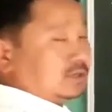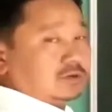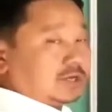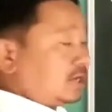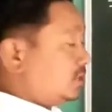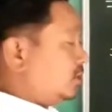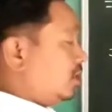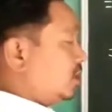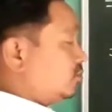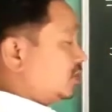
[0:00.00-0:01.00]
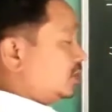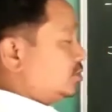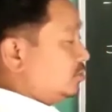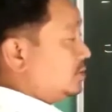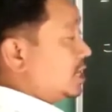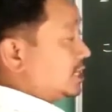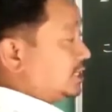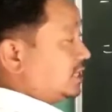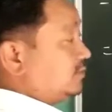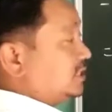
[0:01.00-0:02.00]
Okay, or the hot water. You
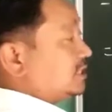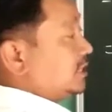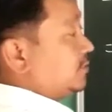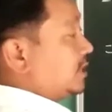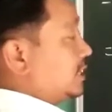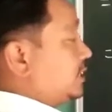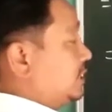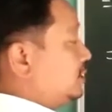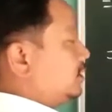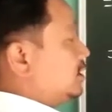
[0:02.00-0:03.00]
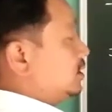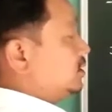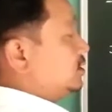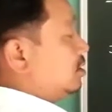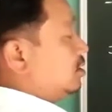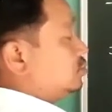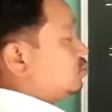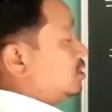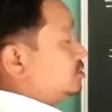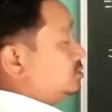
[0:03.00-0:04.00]
dip this leaf again in the hot
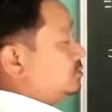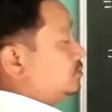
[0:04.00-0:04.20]
water.